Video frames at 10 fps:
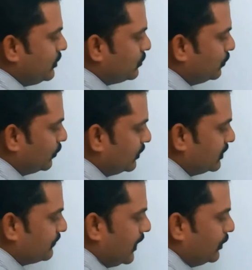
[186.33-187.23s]
So
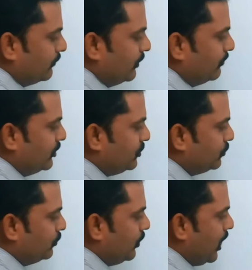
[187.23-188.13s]
this value will be
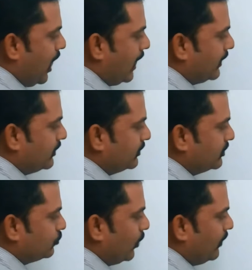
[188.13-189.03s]
2 and
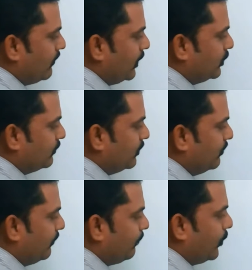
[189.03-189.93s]
this y value will
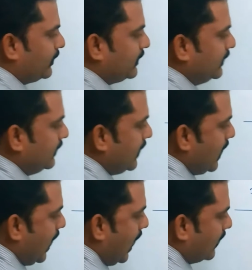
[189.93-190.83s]
be 40,
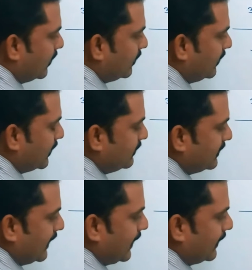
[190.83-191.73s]
and here
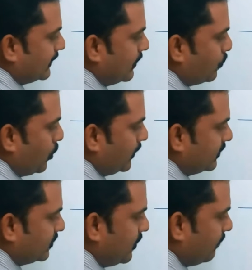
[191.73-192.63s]
take another
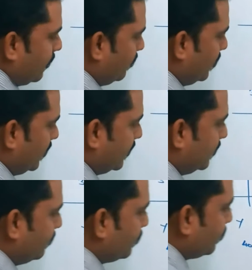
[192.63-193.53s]
point from
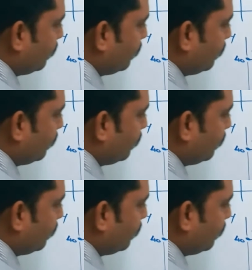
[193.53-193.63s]
here